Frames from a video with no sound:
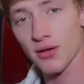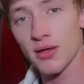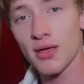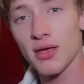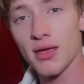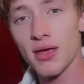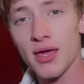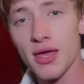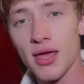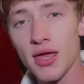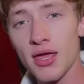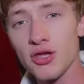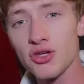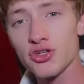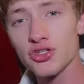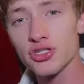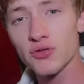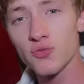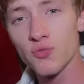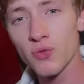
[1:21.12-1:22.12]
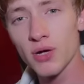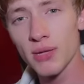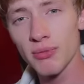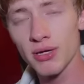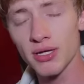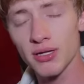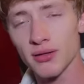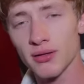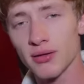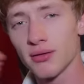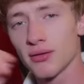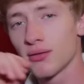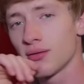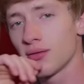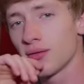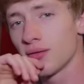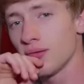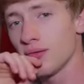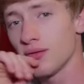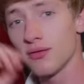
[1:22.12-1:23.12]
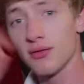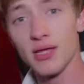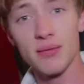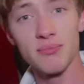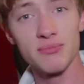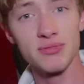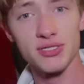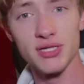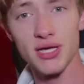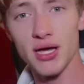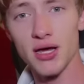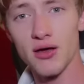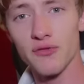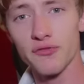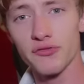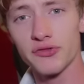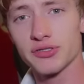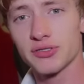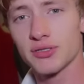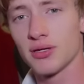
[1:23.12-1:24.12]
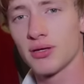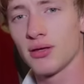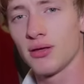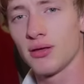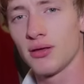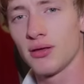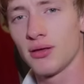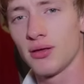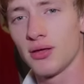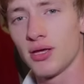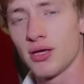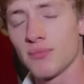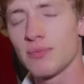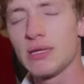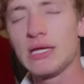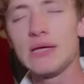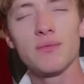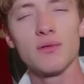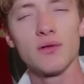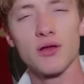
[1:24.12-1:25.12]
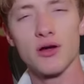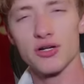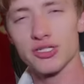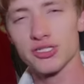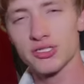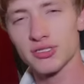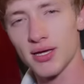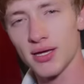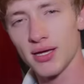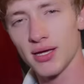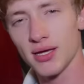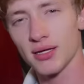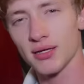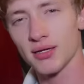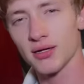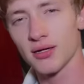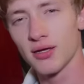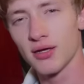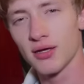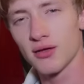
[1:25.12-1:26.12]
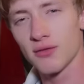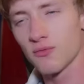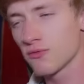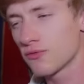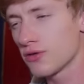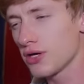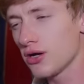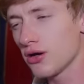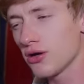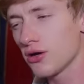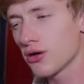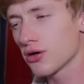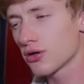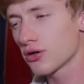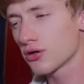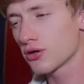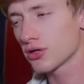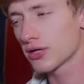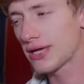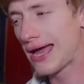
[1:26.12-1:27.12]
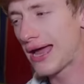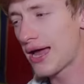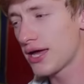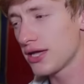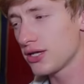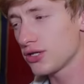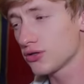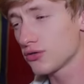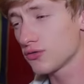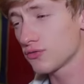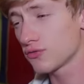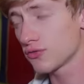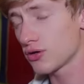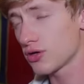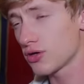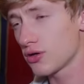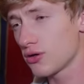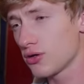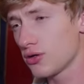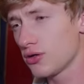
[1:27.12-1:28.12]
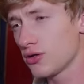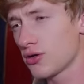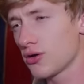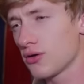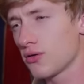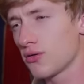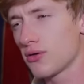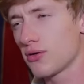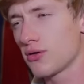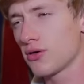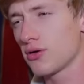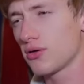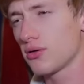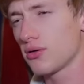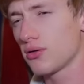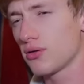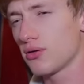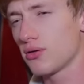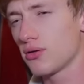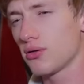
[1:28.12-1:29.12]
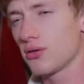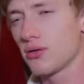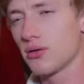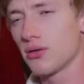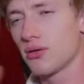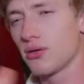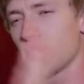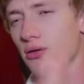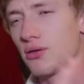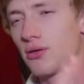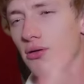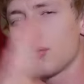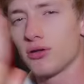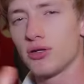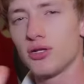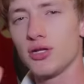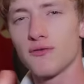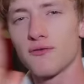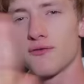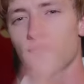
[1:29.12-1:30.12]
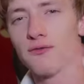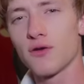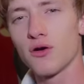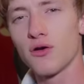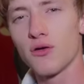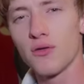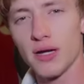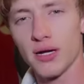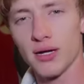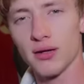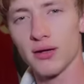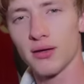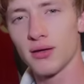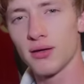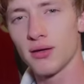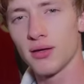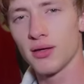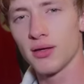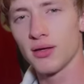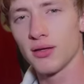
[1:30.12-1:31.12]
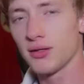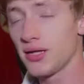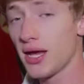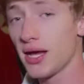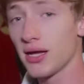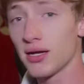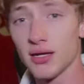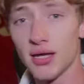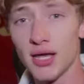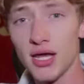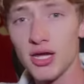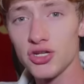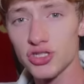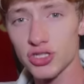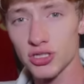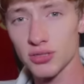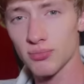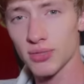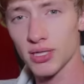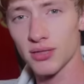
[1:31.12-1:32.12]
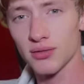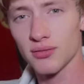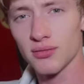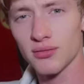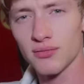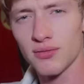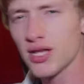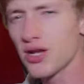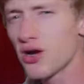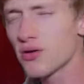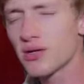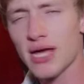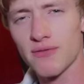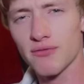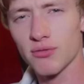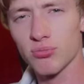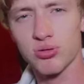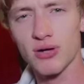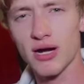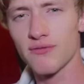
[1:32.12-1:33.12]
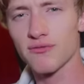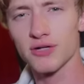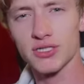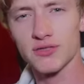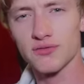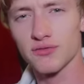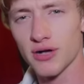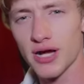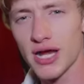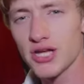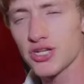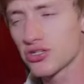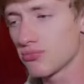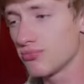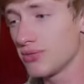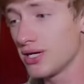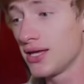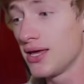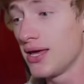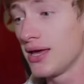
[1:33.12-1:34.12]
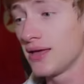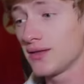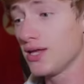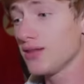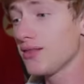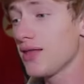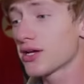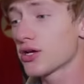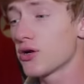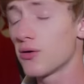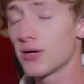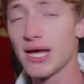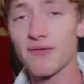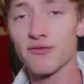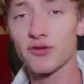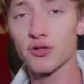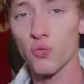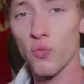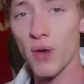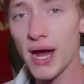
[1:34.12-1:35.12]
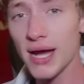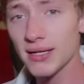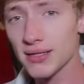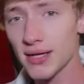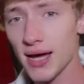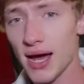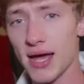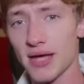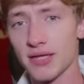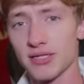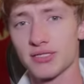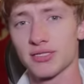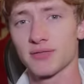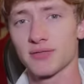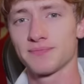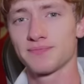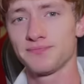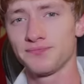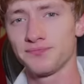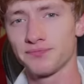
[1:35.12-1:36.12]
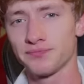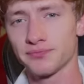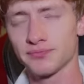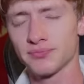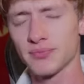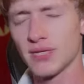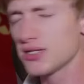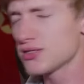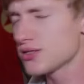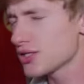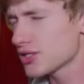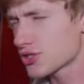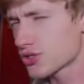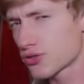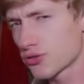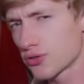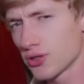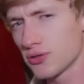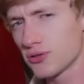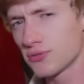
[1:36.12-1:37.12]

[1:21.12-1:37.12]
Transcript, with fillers: Asian women themselves. People are saying they're kind of, you know, deferring dating Asian men. They don't have a preference for Asian men, they like going after white guys. Is this true?